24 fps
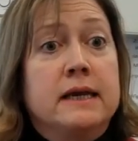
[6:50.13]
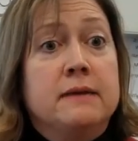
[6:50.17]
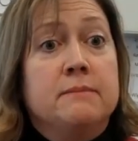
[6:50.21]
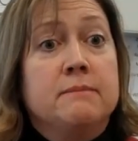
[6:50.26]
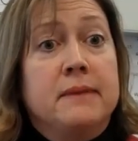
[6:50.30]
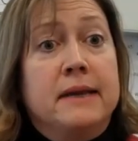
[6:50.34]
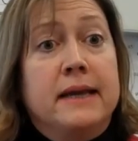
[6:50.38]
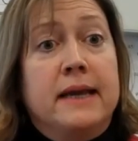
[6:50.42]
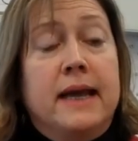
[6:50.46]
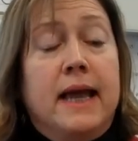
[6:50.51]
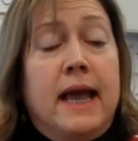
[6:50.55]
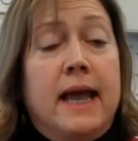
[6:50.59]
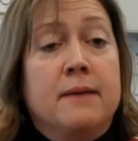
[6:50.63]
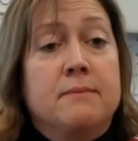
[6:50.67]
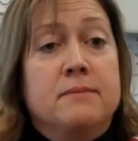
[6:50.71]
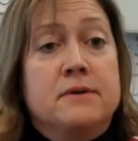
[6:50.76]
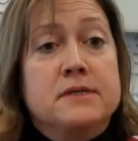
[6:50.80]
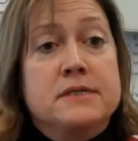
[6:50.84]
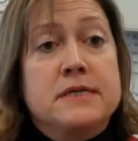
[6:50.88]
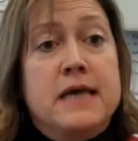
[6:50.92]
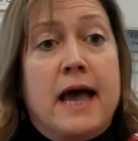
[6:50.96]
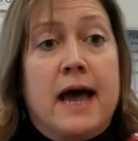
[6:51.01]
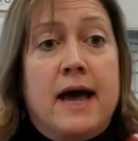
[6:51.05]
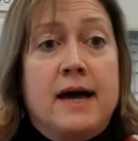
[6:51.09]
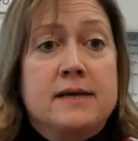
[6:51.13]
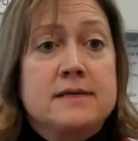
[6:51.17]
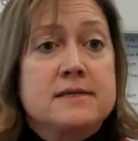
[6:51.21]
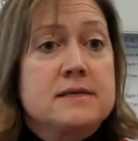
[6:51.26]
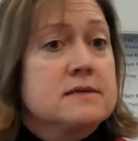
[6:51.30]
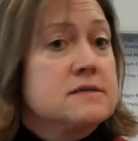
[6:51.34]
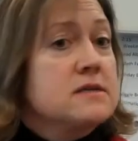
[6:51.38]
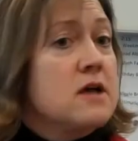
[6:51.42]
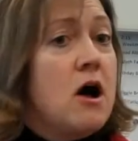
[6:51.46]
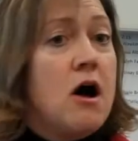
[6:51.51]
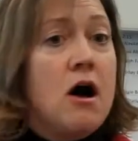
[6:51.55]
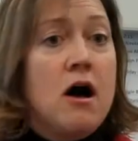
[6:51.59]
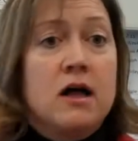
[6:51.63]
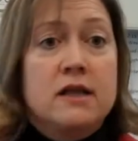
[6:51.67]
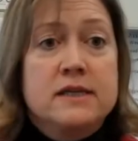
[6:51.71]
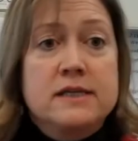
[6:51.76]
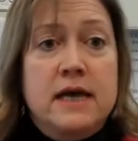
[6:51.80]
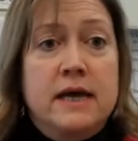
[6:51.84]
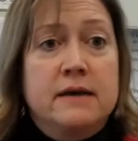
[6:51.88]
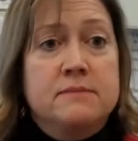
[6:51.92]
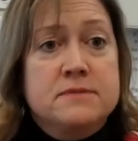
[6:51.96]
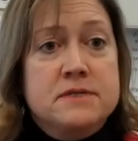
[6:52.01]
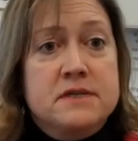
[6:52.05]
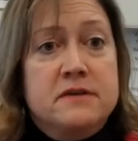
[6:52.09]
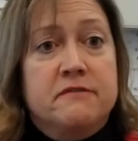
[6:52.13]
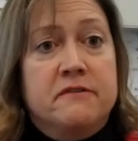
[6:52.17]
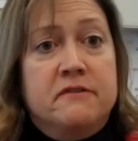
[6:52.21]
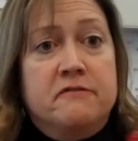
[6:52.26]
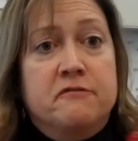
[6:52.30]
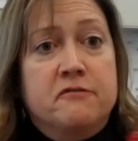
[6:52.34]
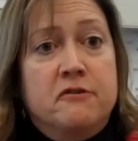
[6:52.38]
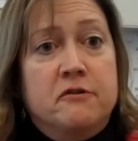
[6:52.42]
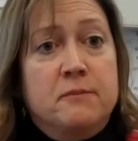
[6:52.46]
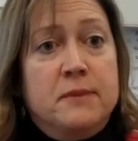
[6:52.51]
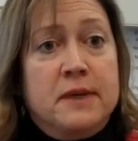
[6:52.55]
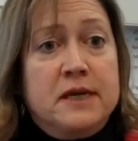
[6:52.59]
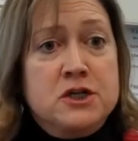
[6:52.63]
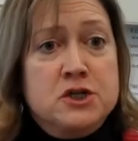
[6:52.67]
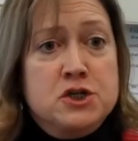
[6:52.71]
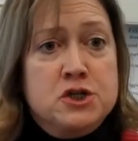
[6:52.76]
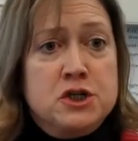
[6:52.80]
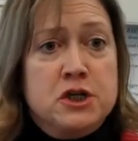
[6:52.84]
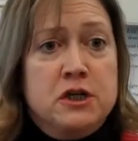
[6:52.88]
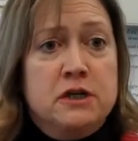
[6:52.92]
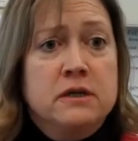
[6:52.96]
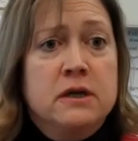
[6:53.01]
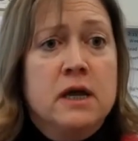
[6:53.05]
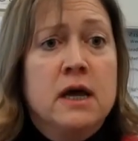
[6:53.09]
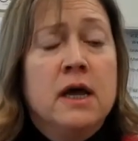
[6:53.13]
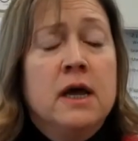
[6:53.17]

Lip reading: in being able to access all types of information.